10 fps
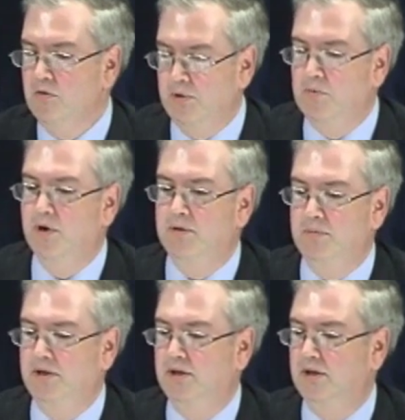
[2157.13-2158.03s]
we want to
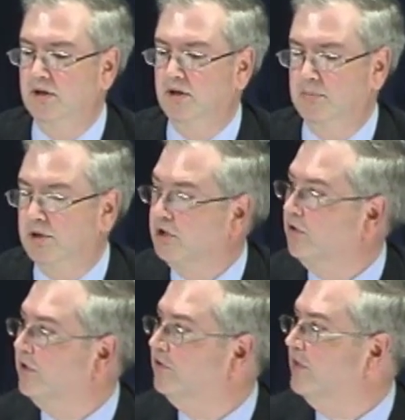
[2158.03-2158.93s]
be
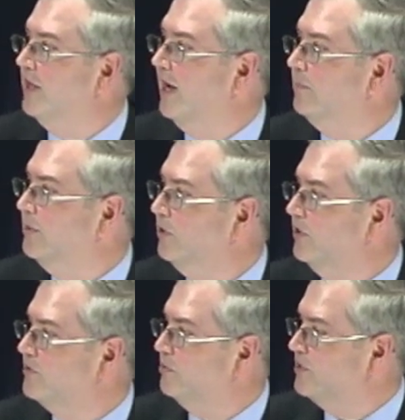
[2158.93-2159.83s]
alerted to that,
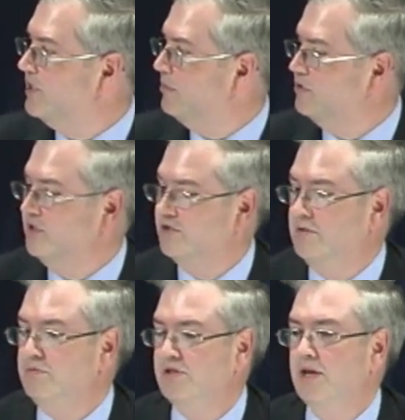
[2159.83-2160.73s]
because perceptions
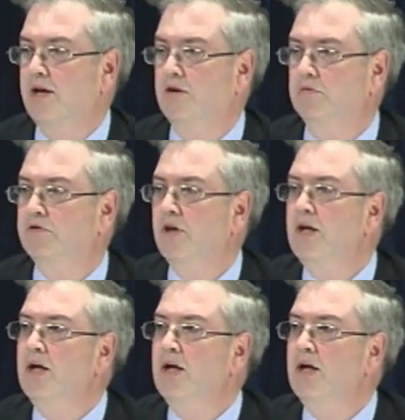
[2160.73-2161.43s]
themselves